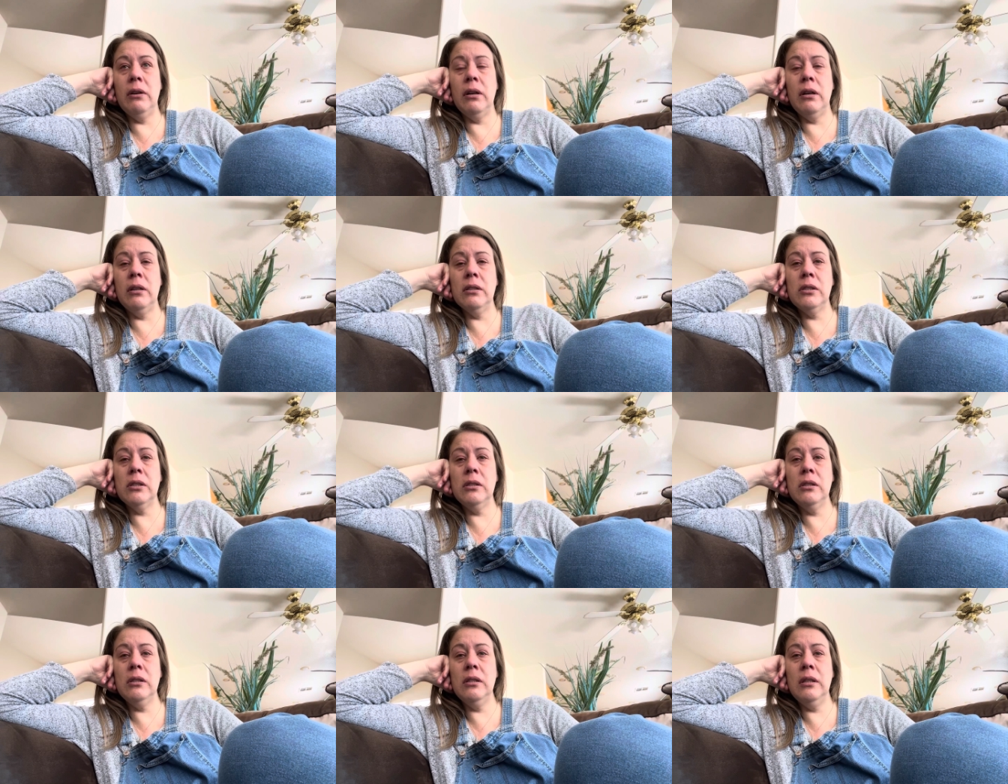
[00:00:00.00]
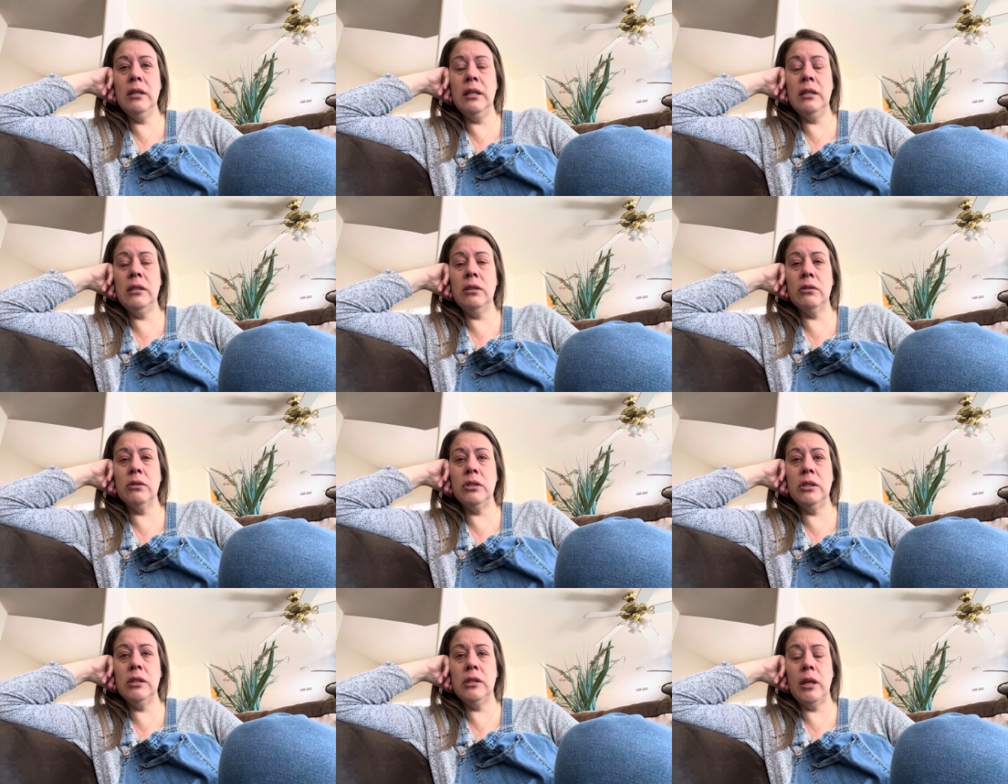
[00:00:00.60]
hers,
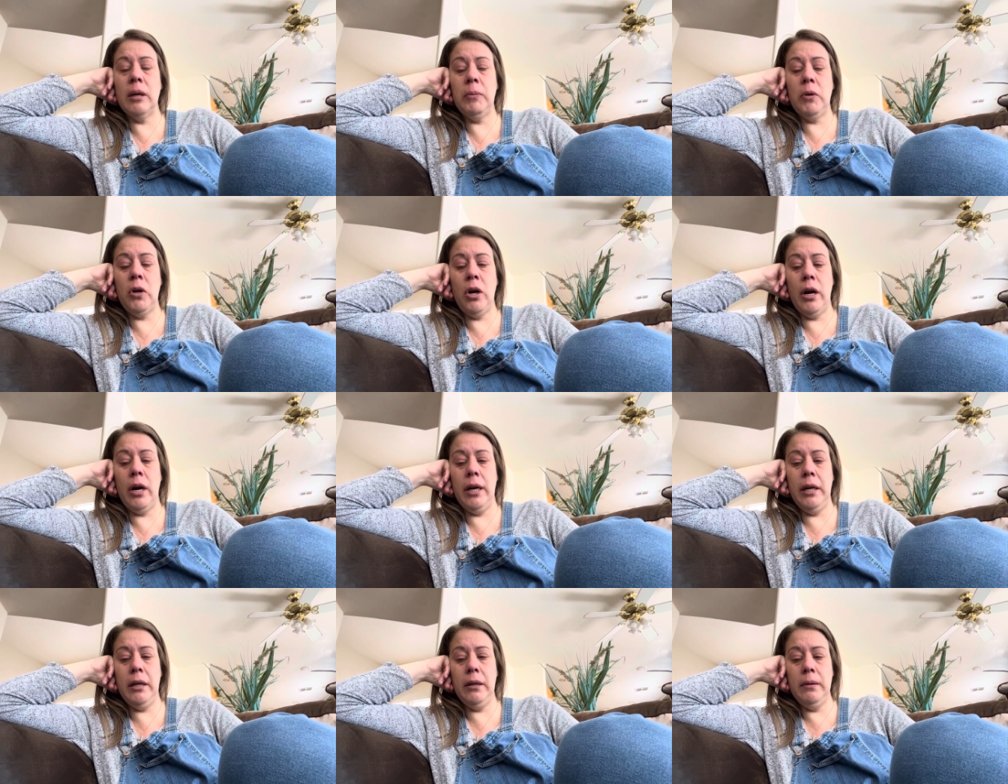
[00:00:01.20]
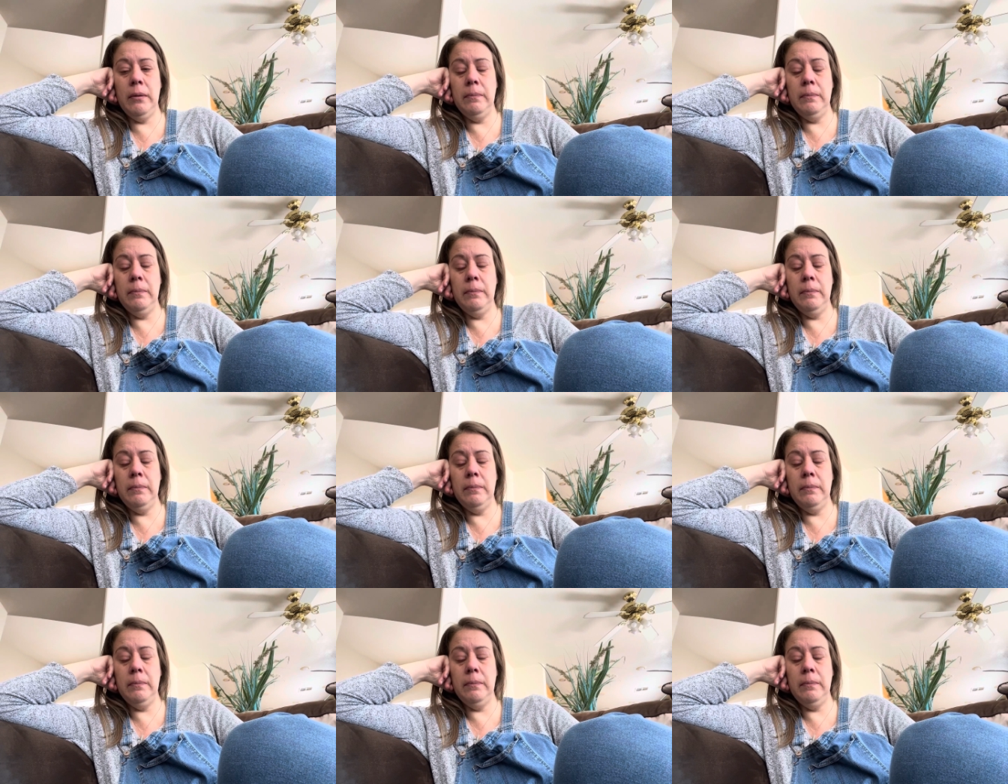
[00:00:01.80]
until she stopped crying.